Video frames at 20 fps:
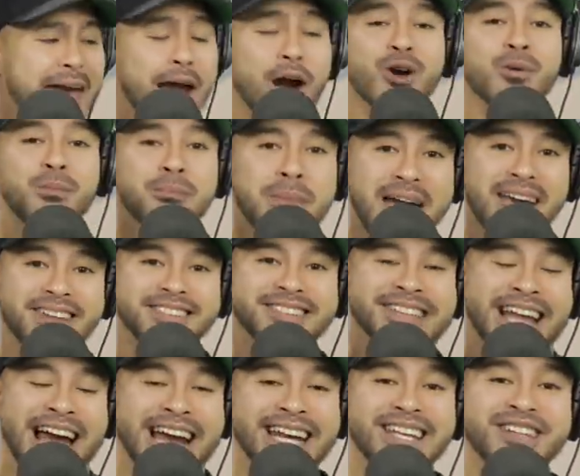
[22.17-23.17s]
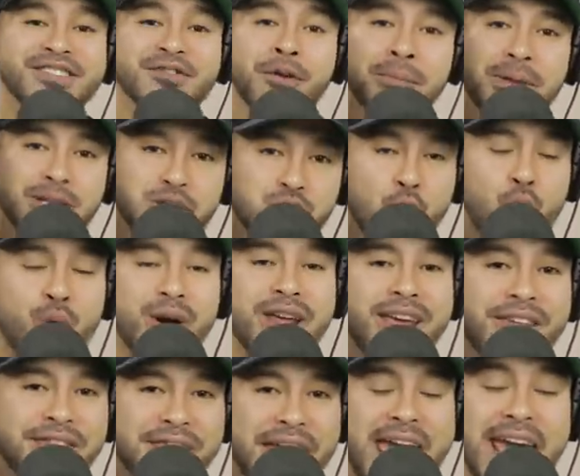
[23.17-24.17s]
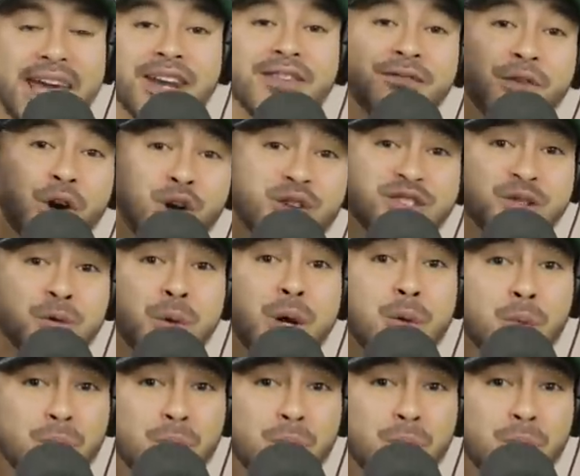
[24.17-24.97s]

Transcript: Air Max 90s from the 20th anniversary